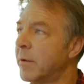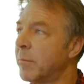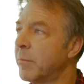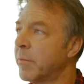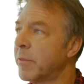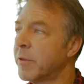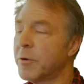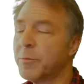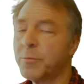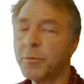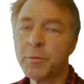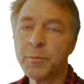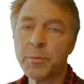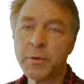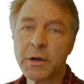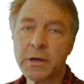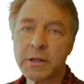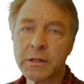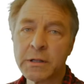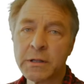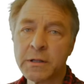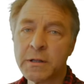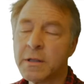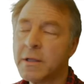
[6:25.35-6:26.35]
thermal
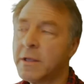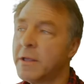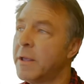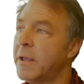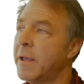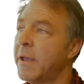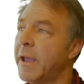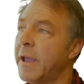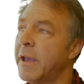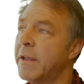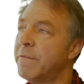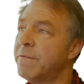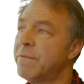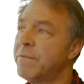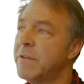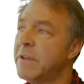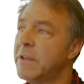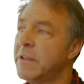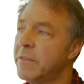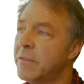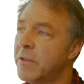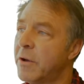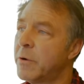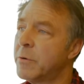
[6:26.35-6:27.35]
model and
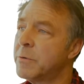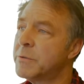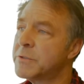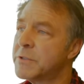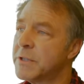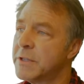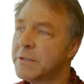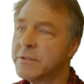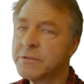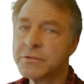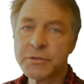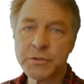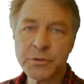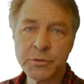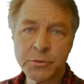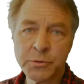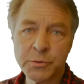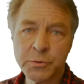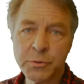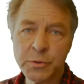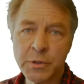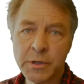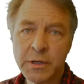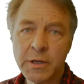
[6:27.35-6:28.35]
feed those
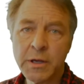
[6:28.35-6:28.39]
into